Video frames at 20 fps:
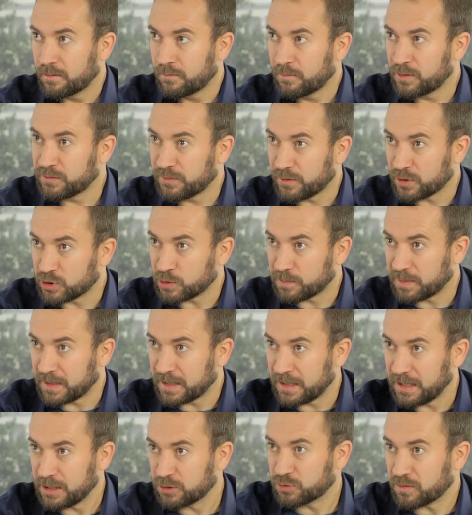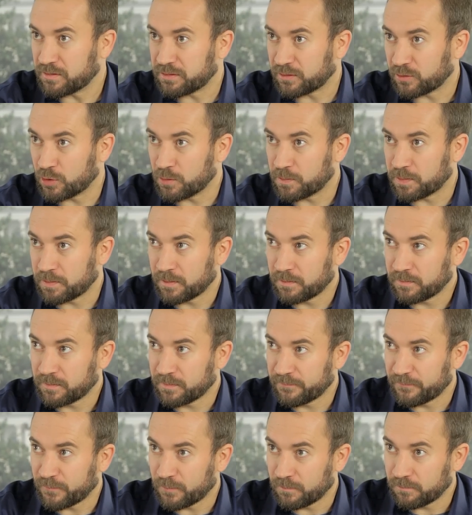We, there should be an interest group
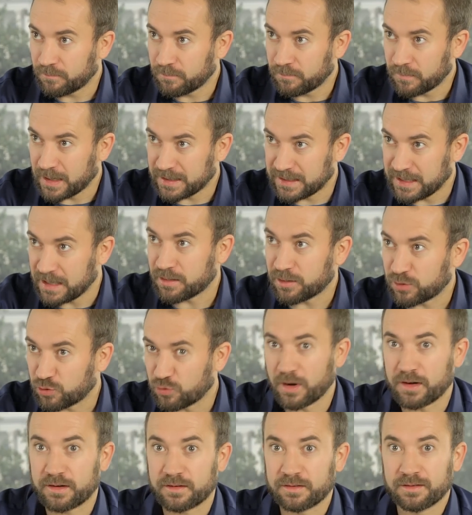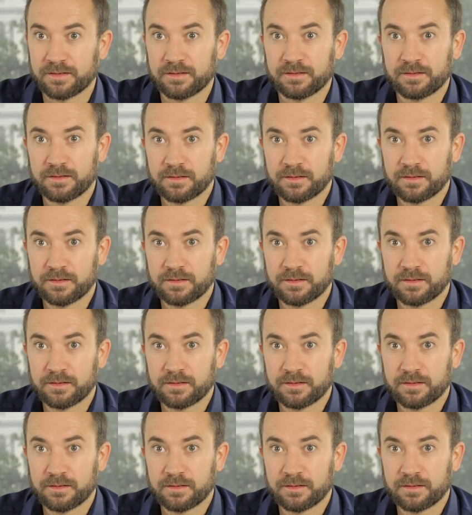against trucks.